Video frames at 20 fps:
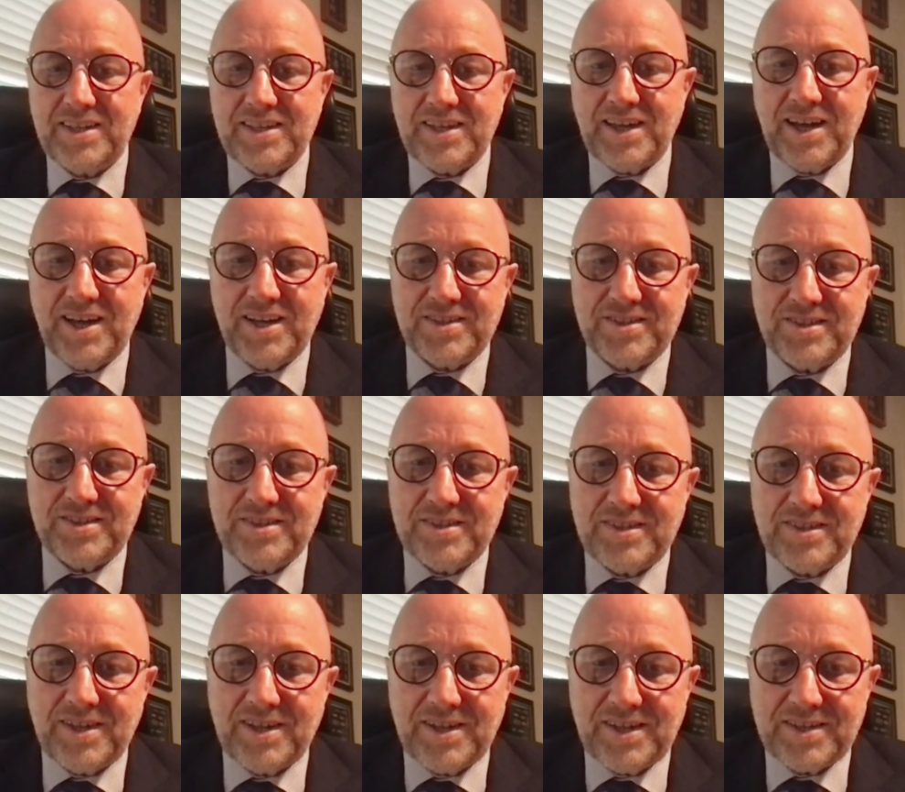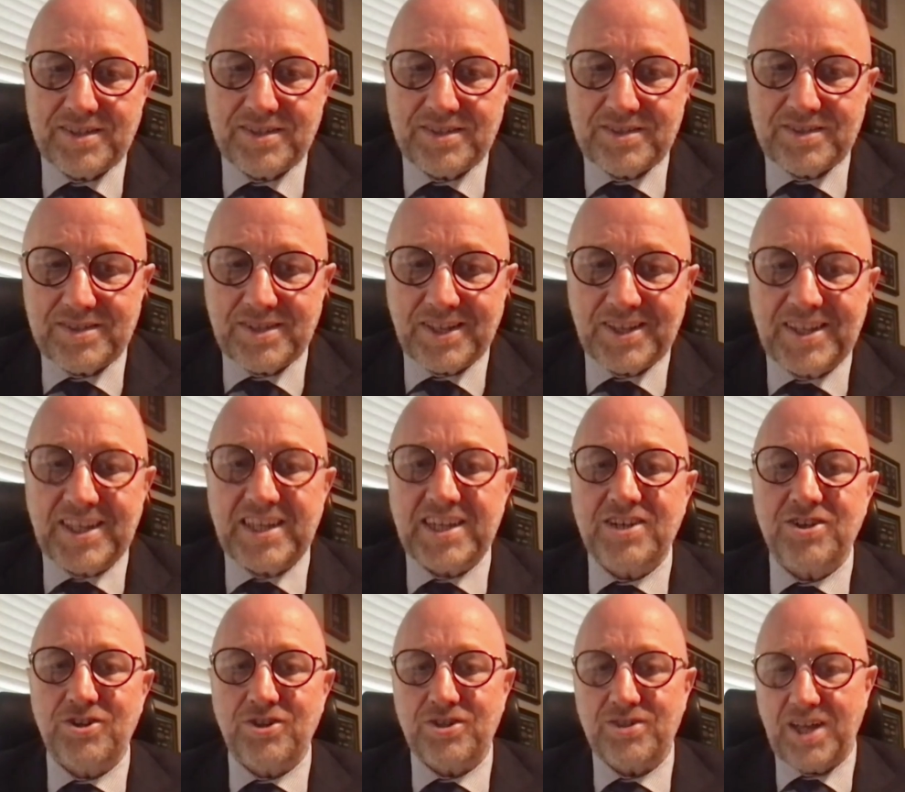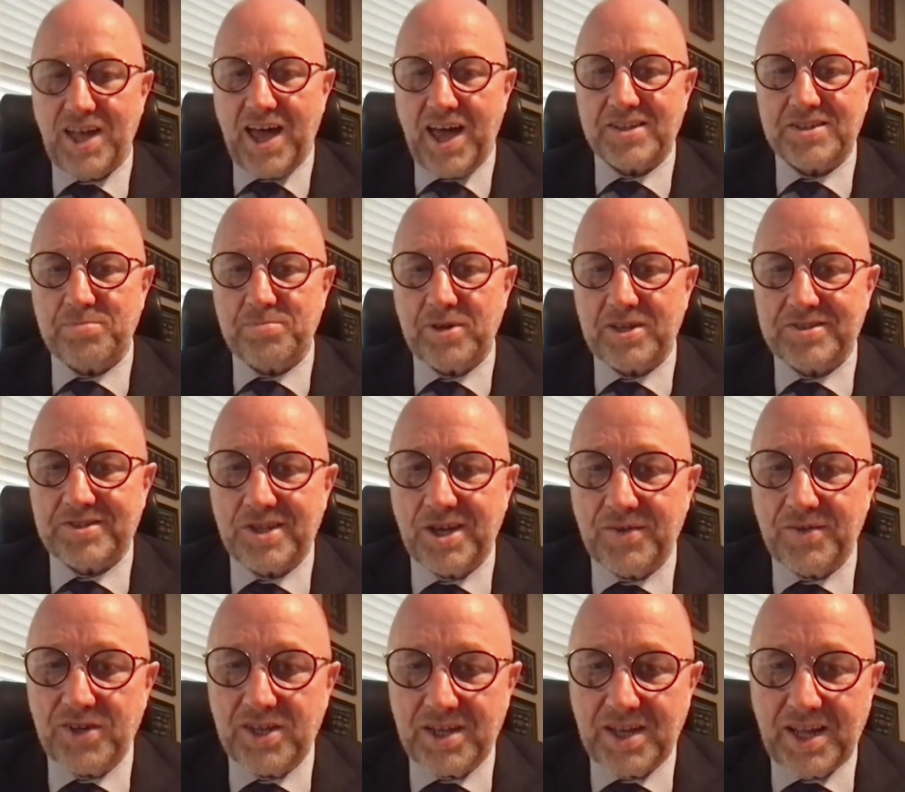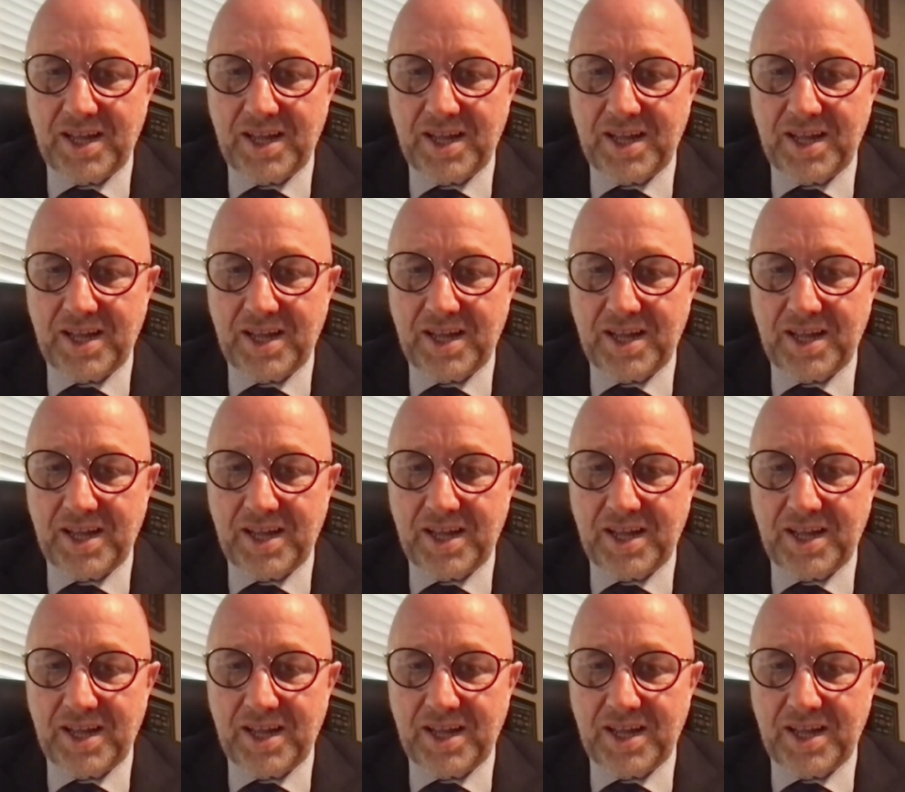the legal aspects of it,